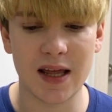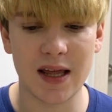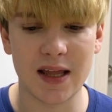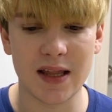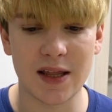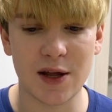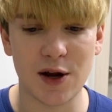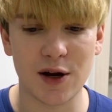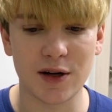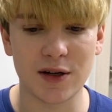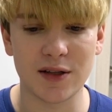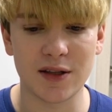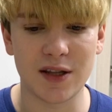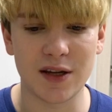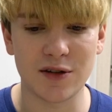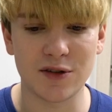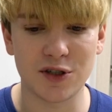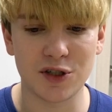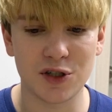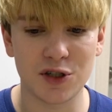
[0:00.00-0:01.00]

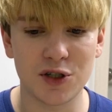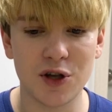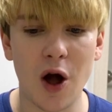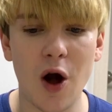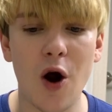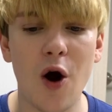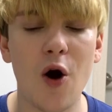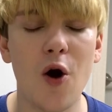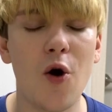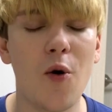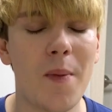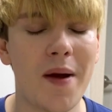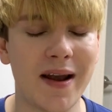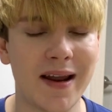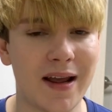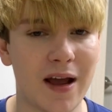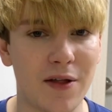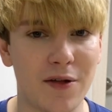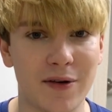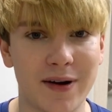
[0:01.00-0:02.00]
there's so
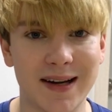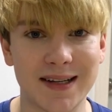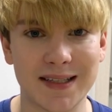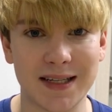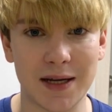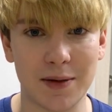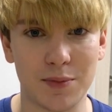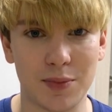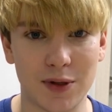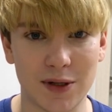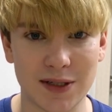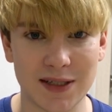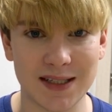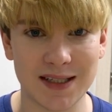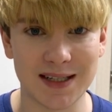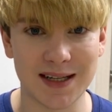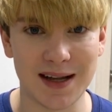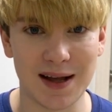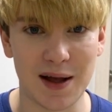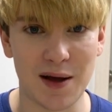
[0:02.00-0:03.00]
many other
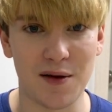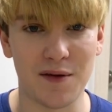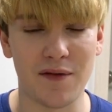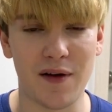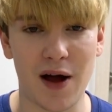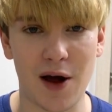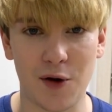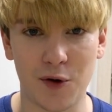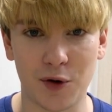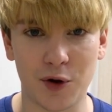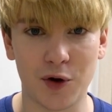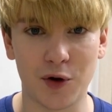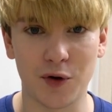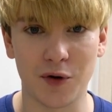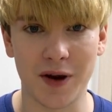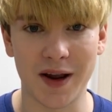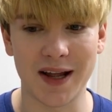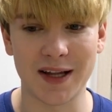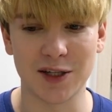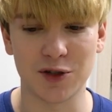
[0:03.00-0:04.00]
examples of how
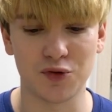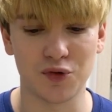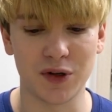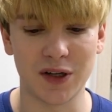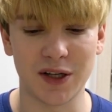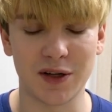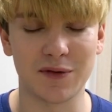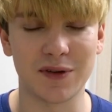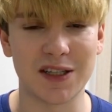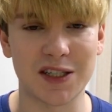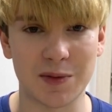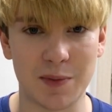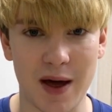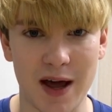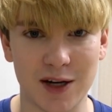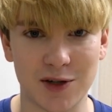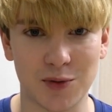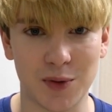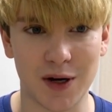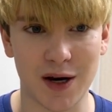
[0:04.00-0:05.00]
Koreans really
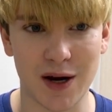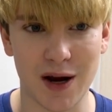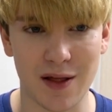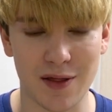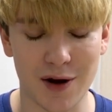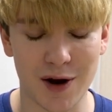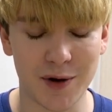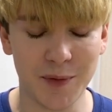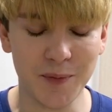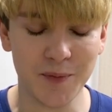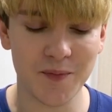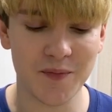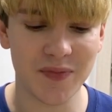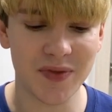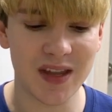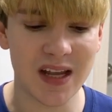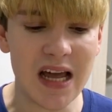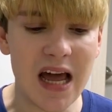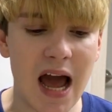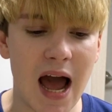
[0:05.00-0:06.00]
respect one another.
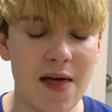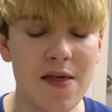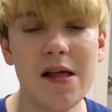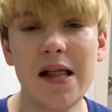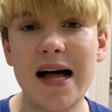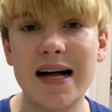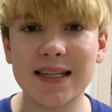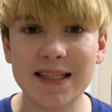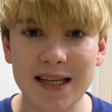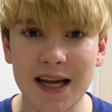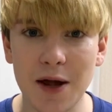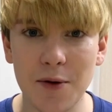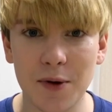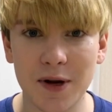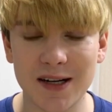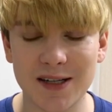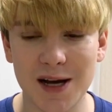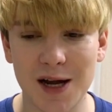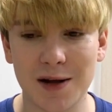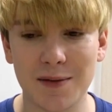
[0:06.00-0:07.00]
And the last thing I
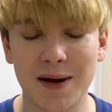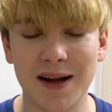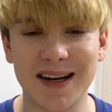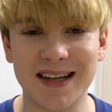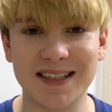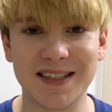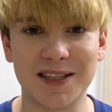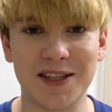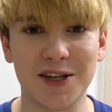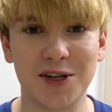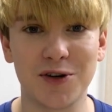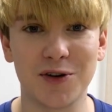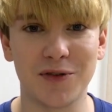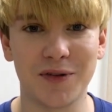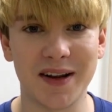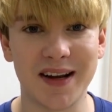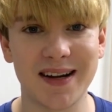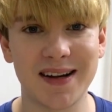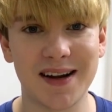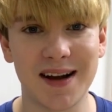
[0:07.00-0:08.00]
want to talk about is the
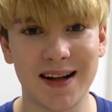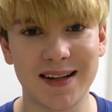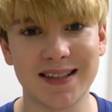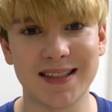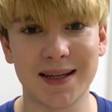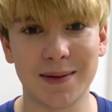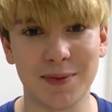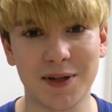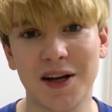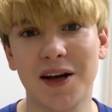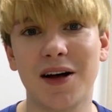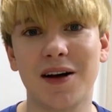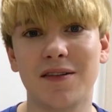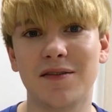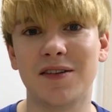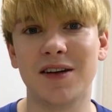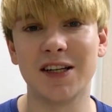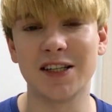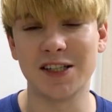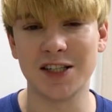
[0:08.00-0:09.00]
Korean concept
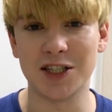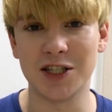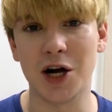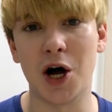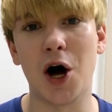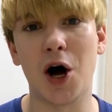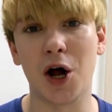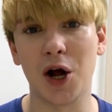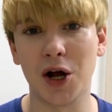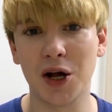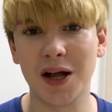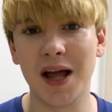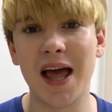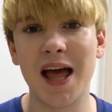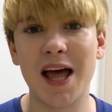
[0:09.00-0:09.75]
of tongue.